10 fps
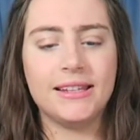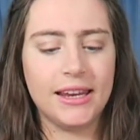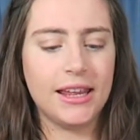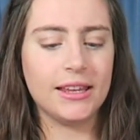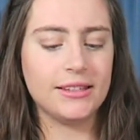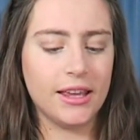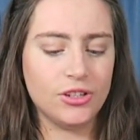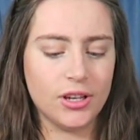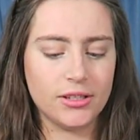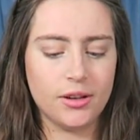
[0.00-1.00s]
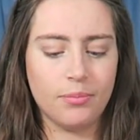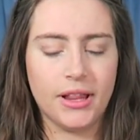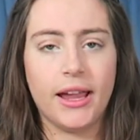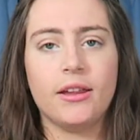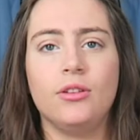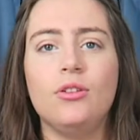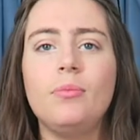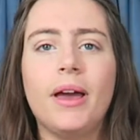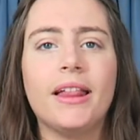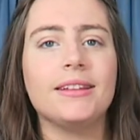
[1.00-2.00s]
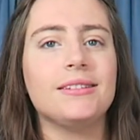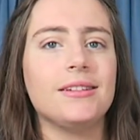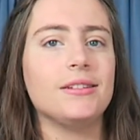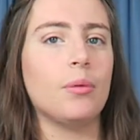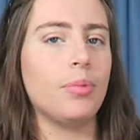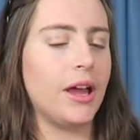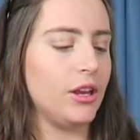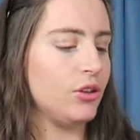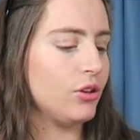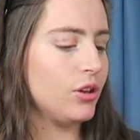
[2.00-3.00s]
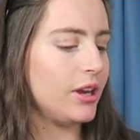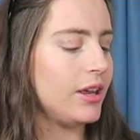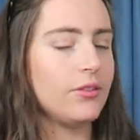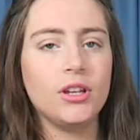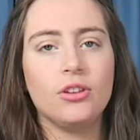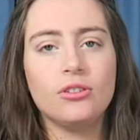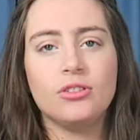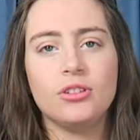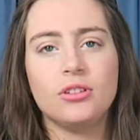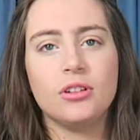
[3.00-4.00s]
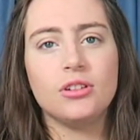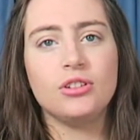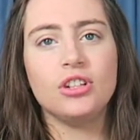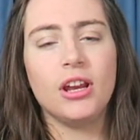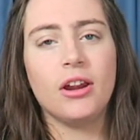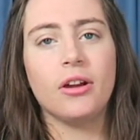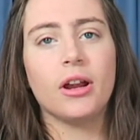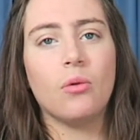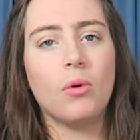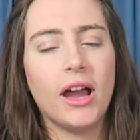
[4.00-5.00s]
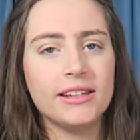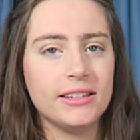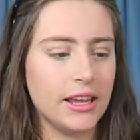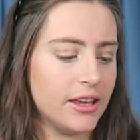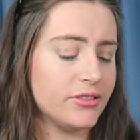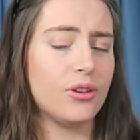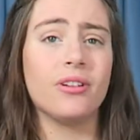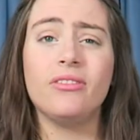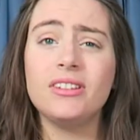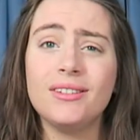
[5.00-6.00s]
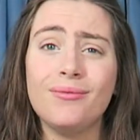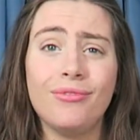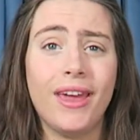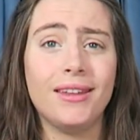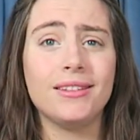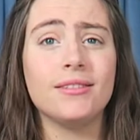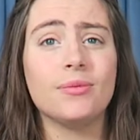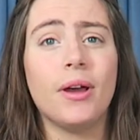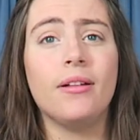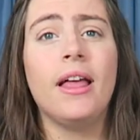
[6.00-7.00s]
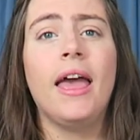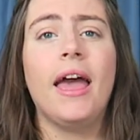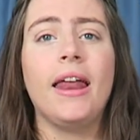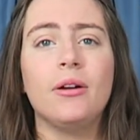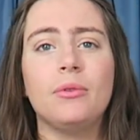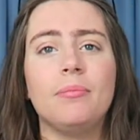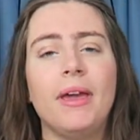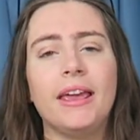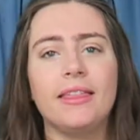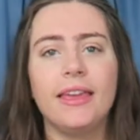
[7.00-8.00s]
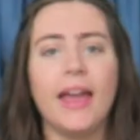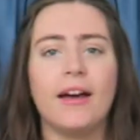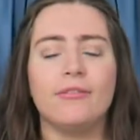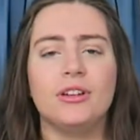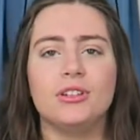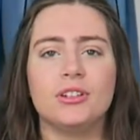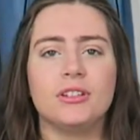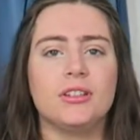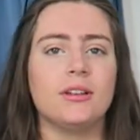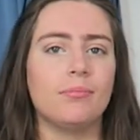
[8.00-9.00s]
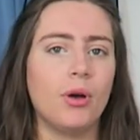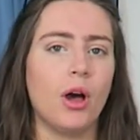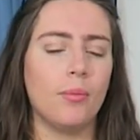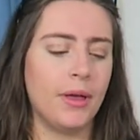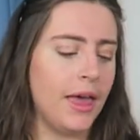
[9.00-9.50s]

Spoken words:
sneakers. They're just black New Balances, but you could even use just generic white sneakers or even some Vans as well, and it would make the outfit just pop.